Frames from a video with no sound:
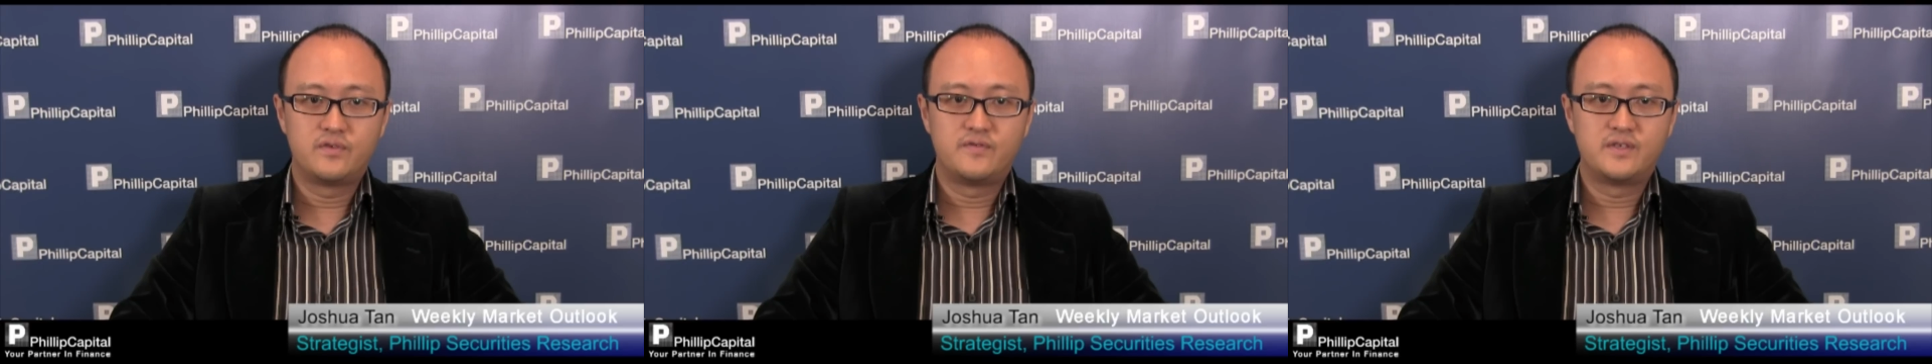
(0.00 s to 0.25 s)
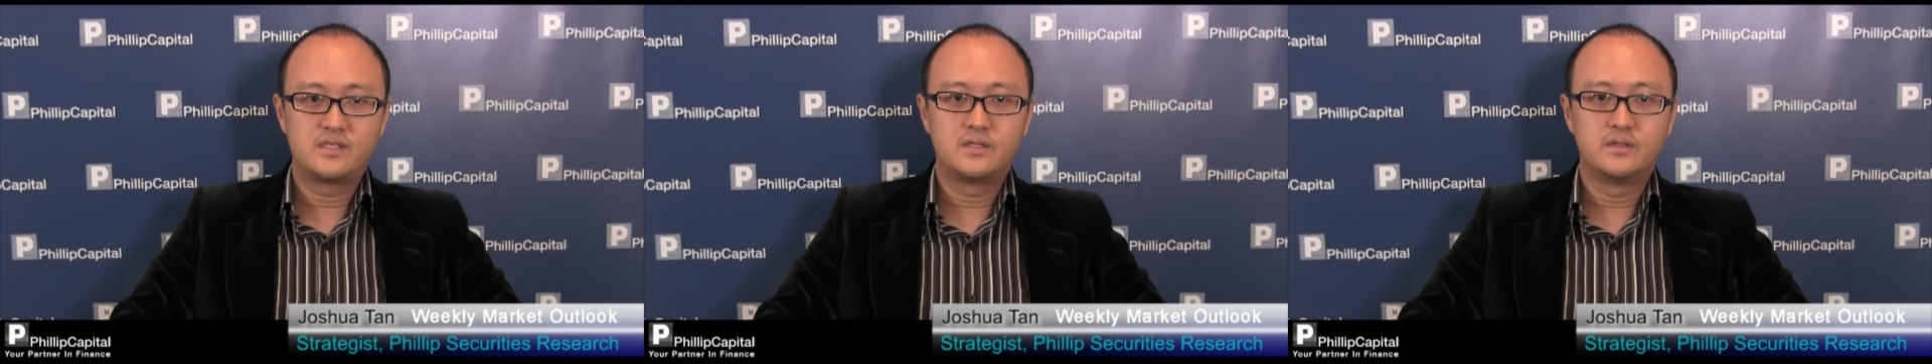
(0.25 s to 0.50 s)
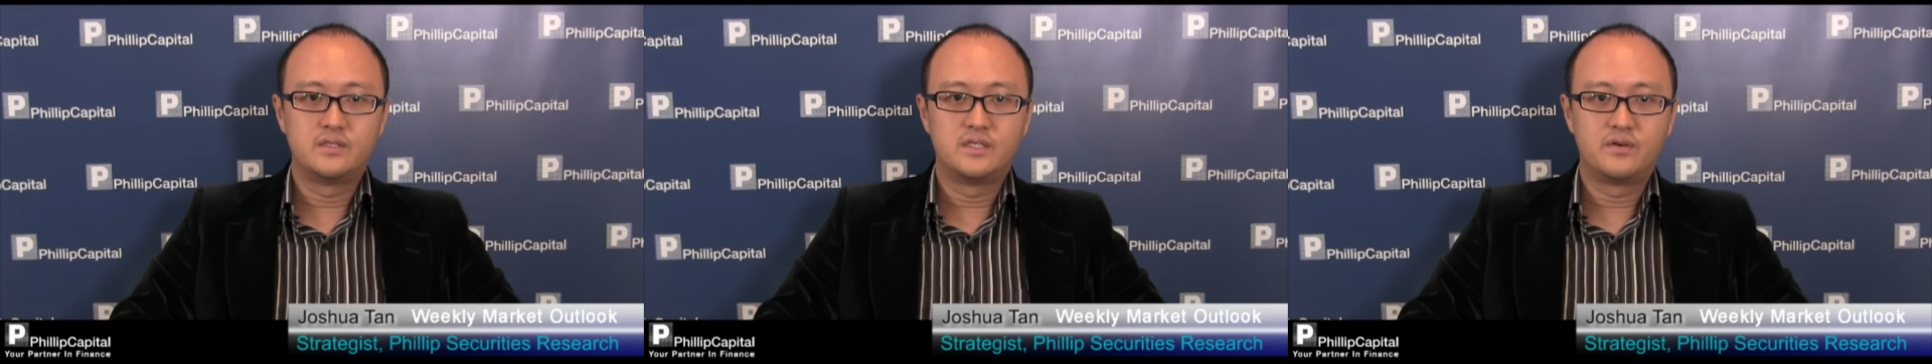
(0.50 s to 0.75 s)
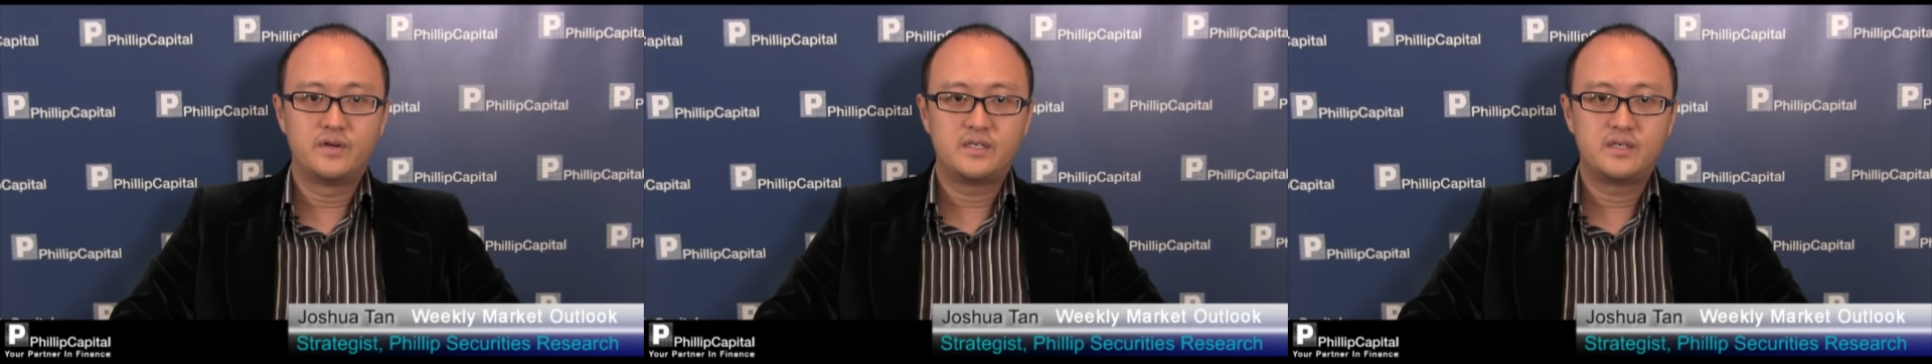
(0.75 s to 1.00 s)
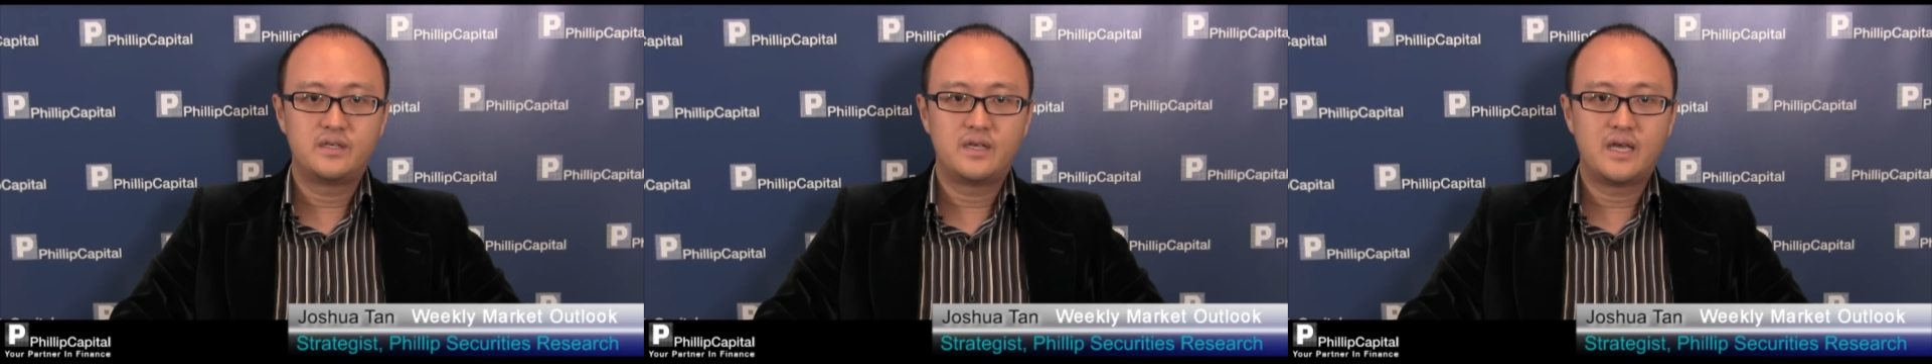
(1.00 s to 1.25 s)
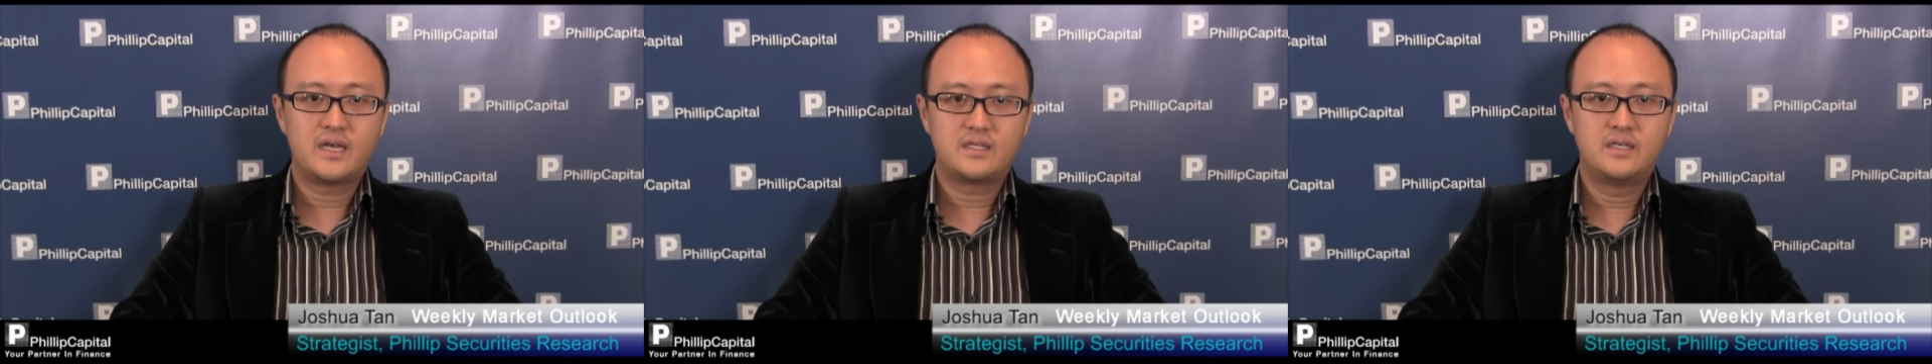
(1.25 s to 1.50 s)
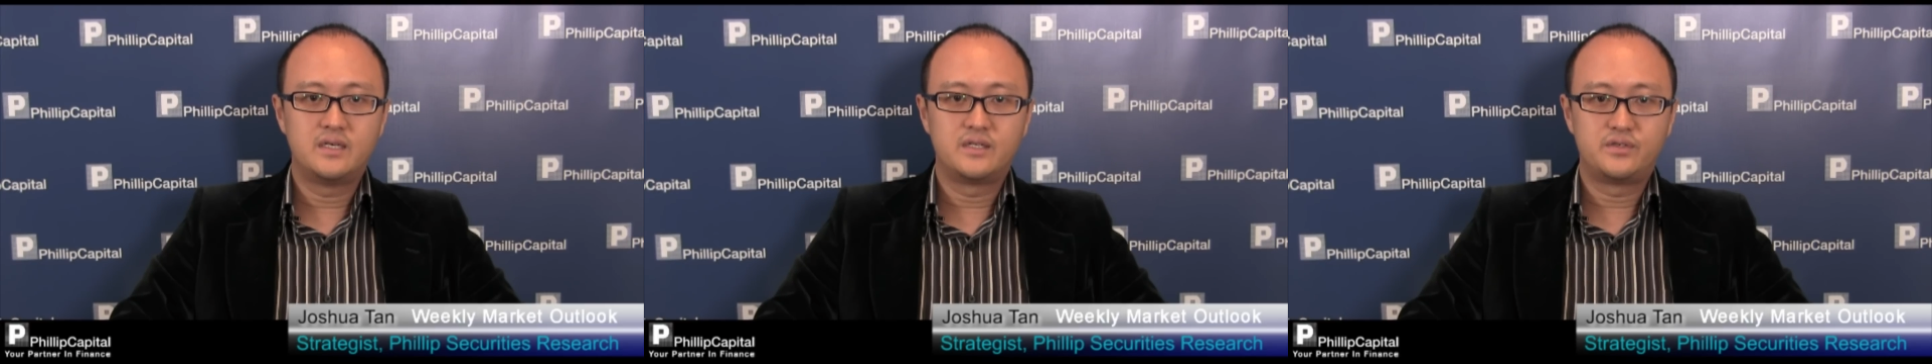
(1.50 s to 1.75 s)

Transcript: for fiscal integration actually